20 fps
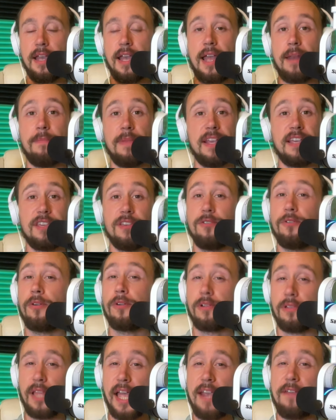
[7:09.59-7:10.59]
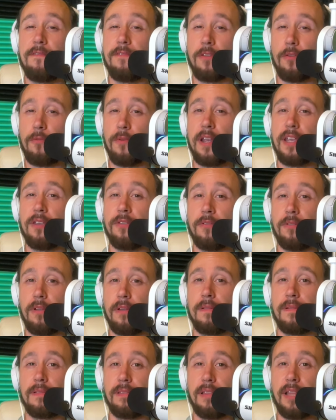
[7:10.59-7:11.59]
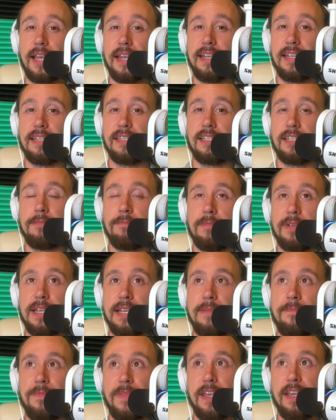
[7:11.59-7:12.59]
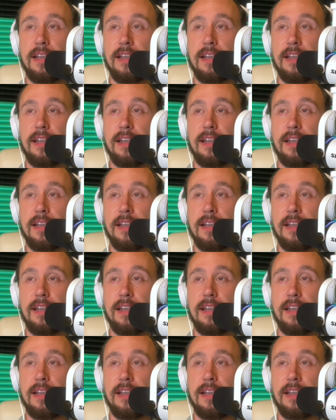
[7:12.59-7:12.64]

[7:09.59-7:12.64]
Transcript: and make your life the way you'd like it to be,